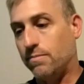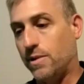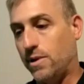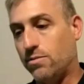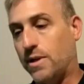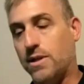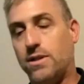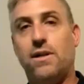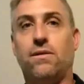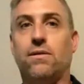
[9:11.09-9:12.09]
Here's what I'd
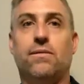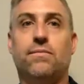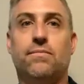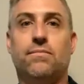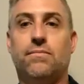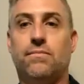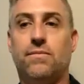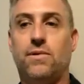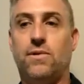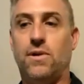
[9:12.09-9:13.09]
tell her
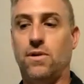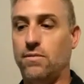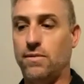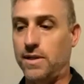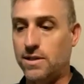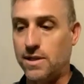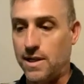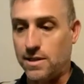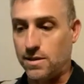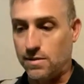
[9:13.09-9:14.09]
you know, and this
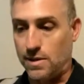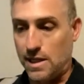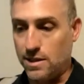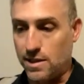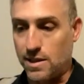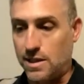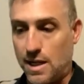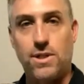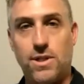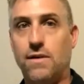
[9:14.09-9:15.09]
guy's easily in the top
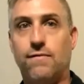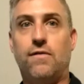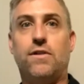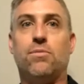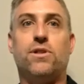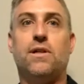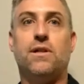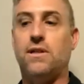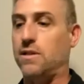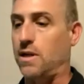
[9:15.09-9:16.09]
10, 15%.
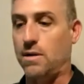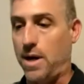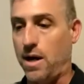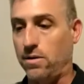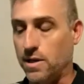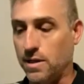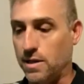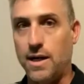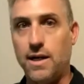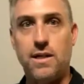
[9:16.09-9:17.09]
He's not a bad looking guy.